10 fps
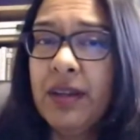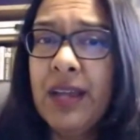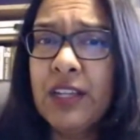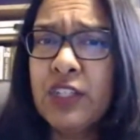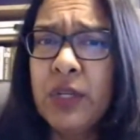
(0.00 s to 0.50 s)
And
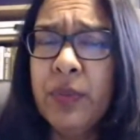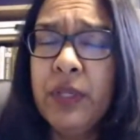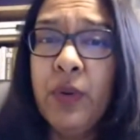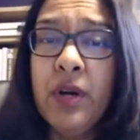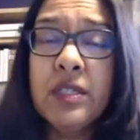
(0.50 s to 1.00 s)
actually, when
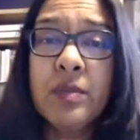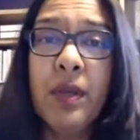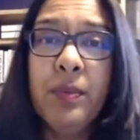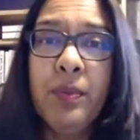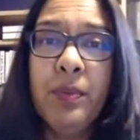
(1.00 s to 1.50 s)
you ask
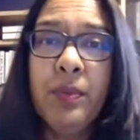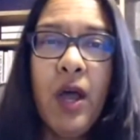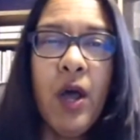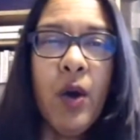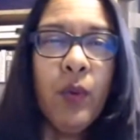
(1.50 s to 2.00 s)
people,
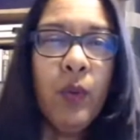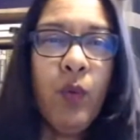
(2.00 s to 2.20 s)
well,